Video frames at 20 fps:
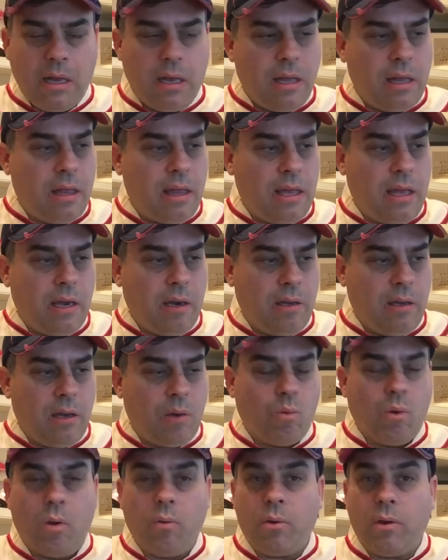than,
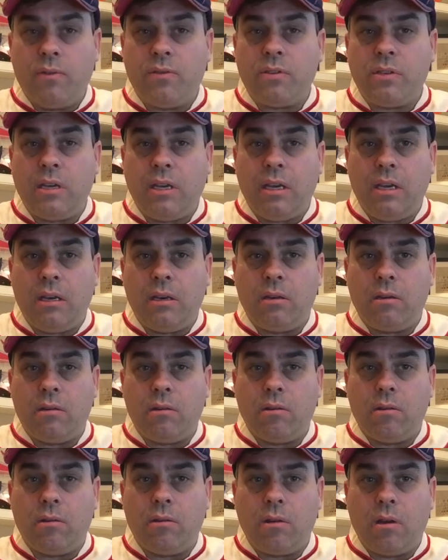than what we've seen
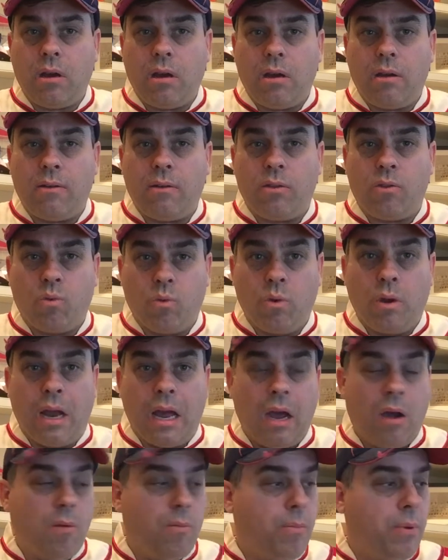uh, through now.